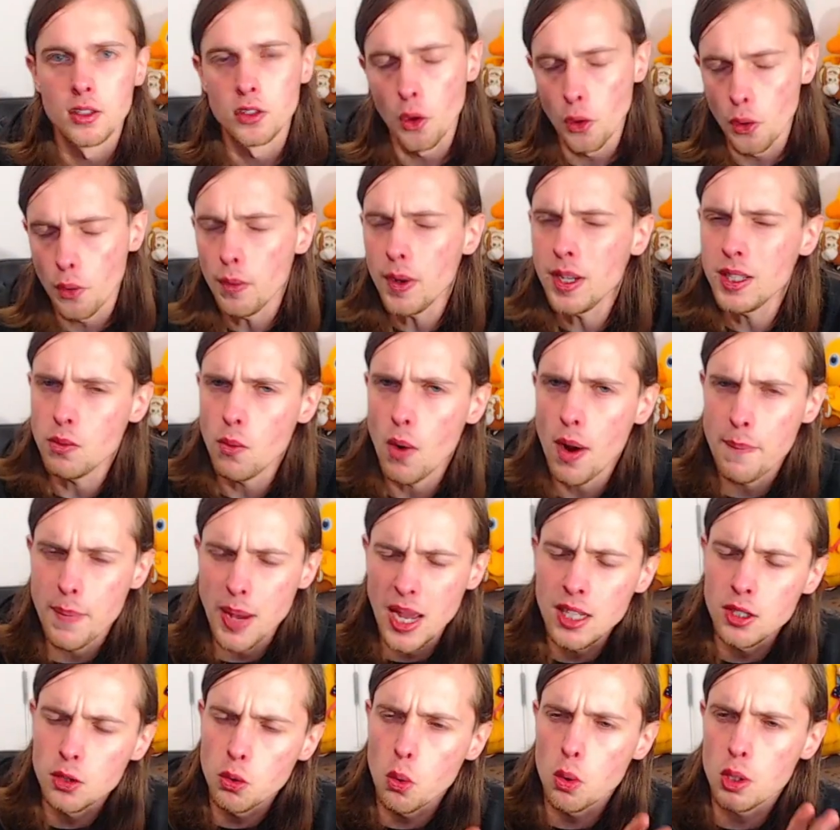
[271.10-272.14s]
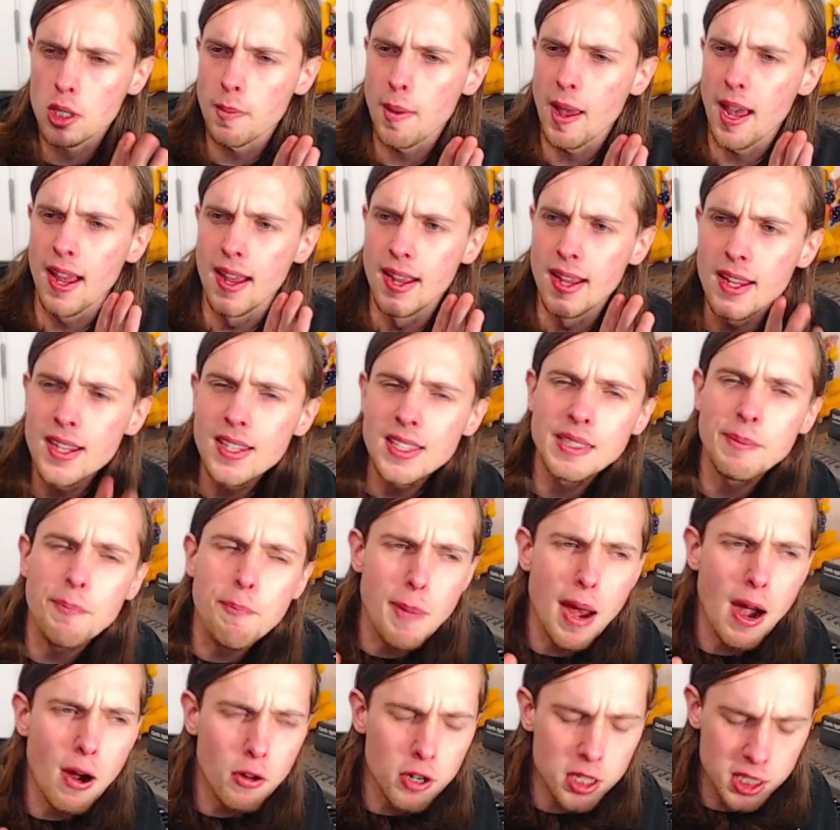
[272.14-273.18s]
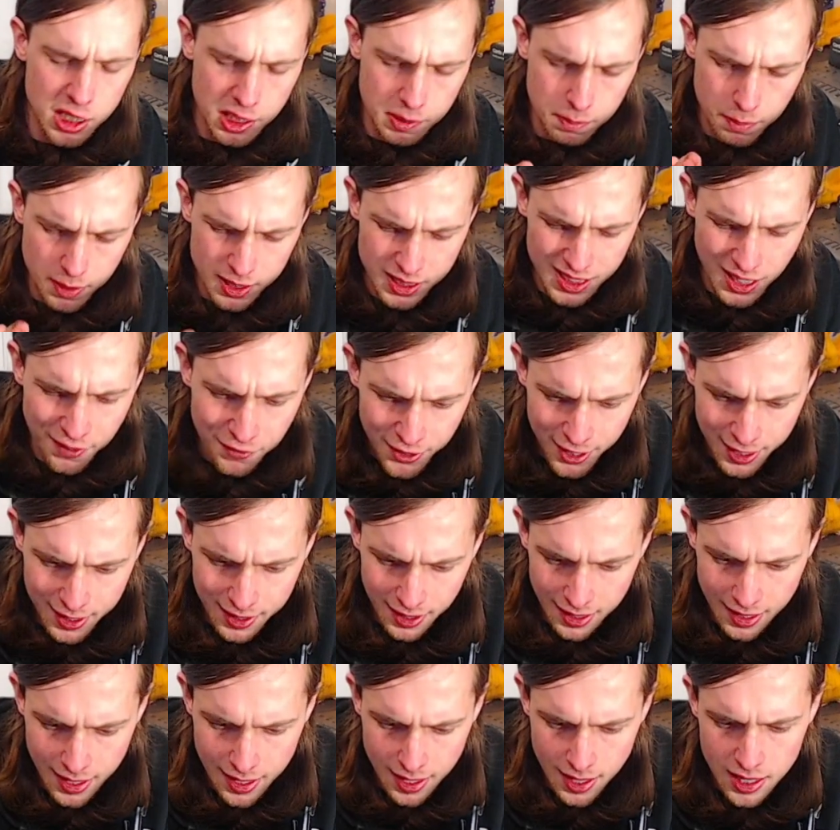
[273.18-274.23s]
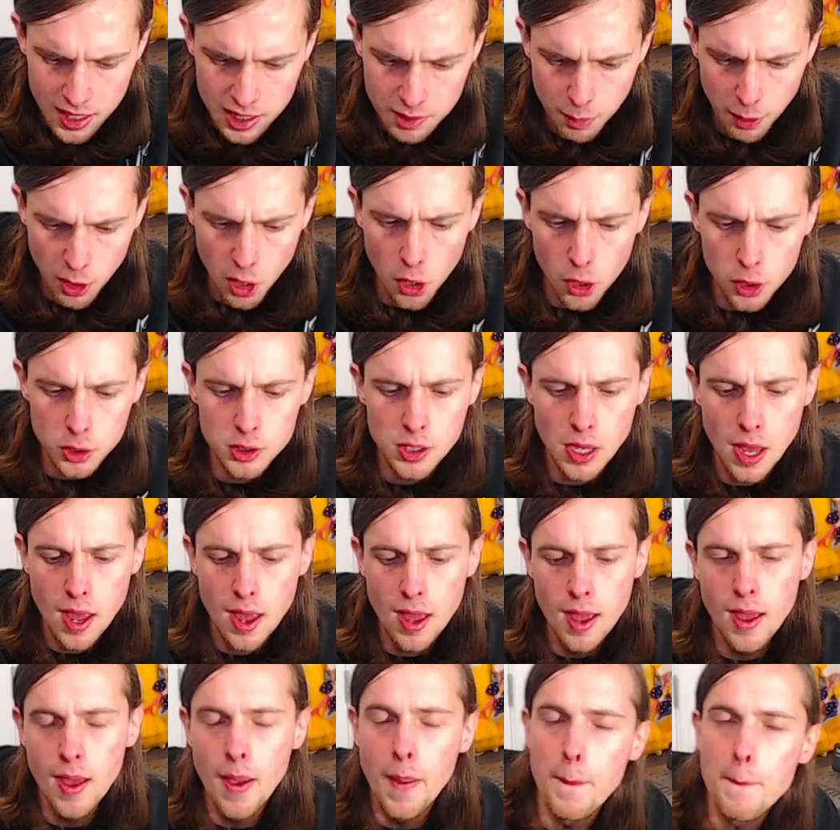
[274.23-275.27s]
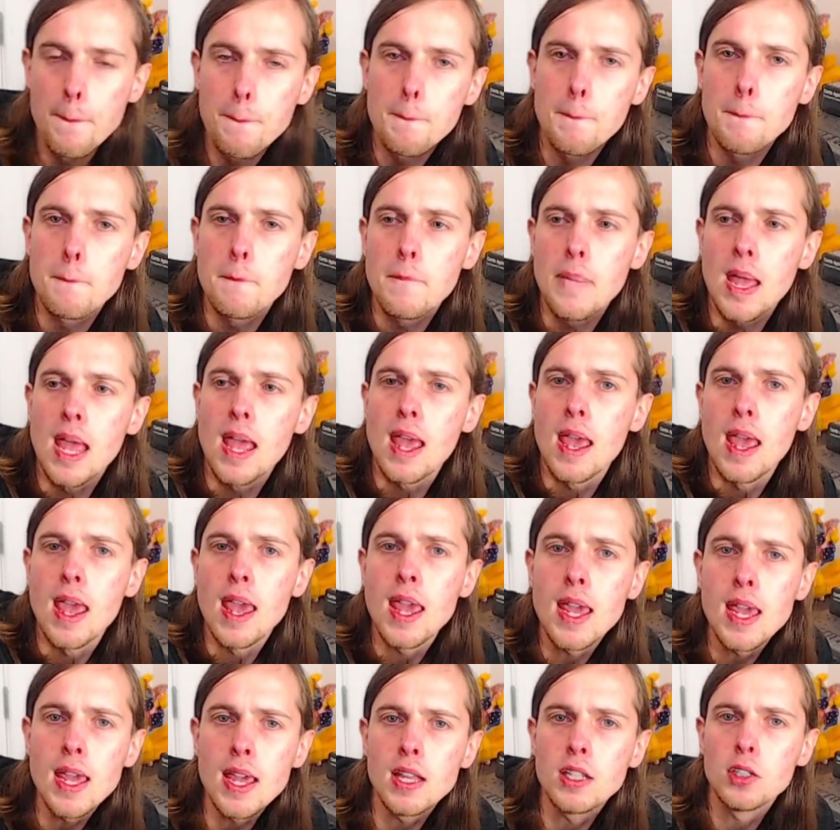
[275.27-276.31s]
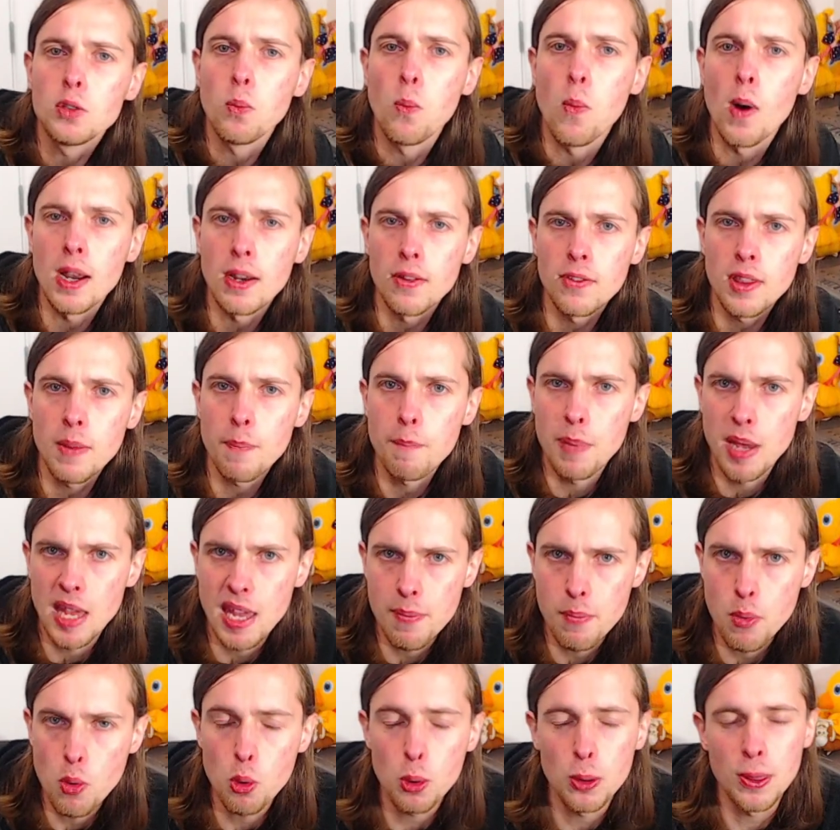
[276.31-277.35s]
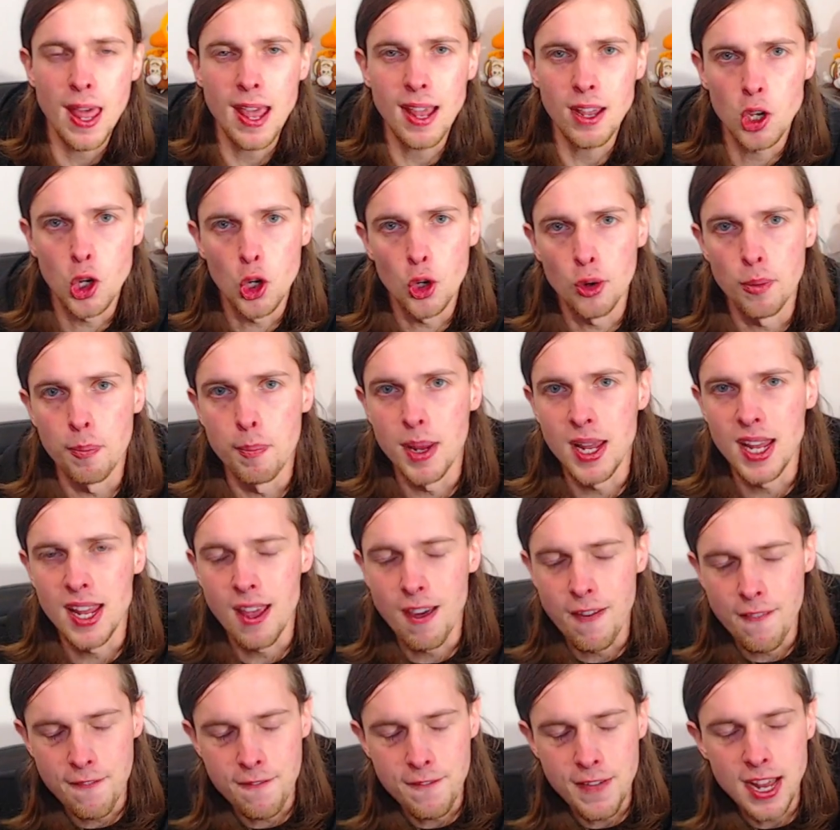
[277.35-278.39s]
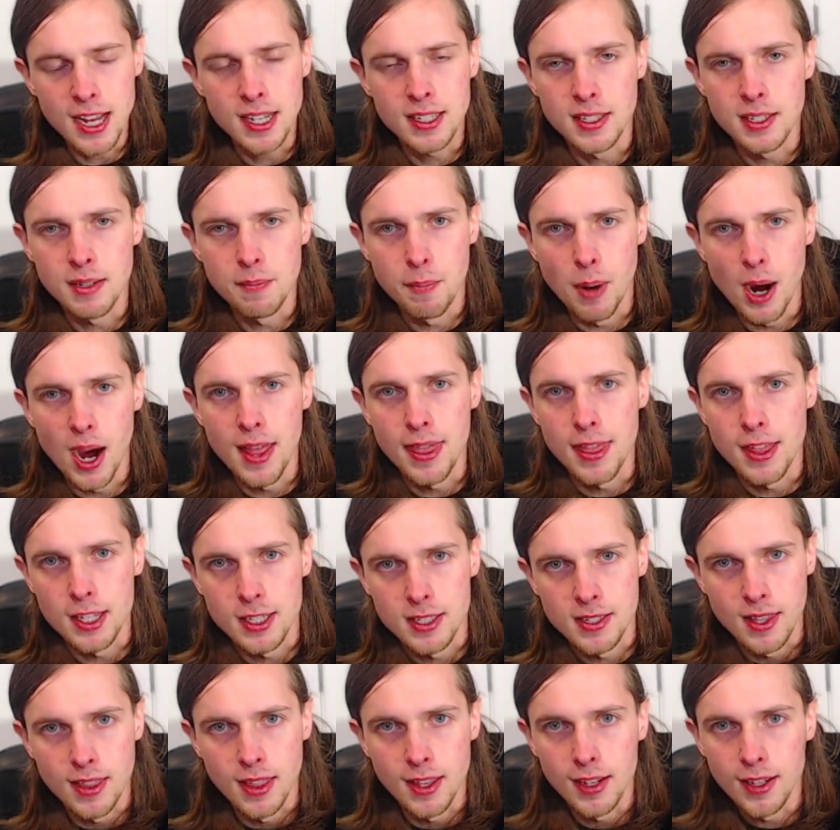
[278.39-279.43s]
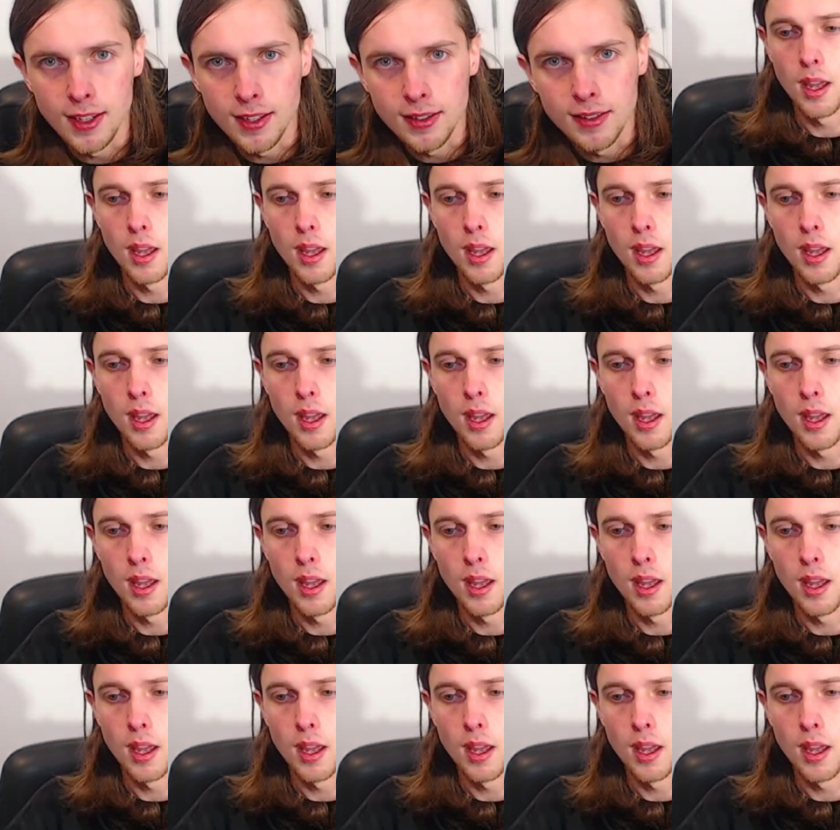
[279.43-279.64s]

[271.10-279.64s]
So the reason why Pete talked about his marriage specifically is because he is one of the people that could be affected by this thing.